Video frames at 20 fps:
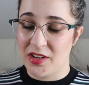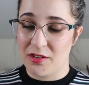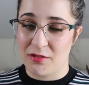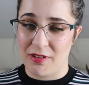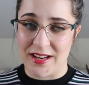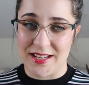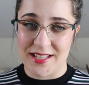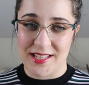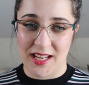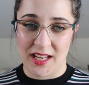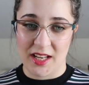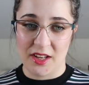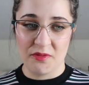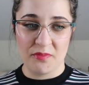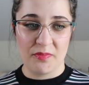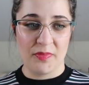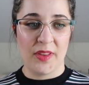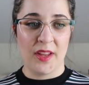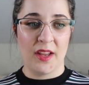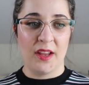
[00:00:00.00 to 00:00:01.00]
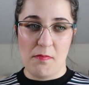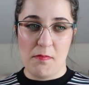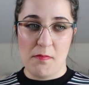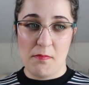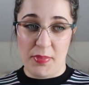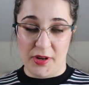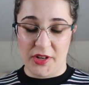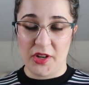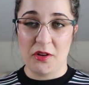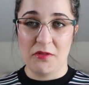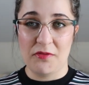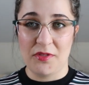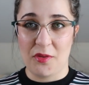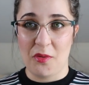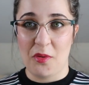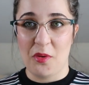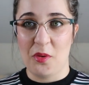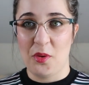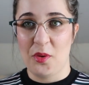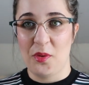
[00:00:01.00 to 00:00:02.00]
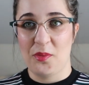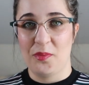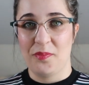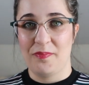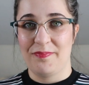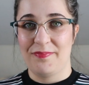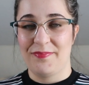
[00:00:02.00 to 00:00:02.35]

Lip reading: grating. But overall,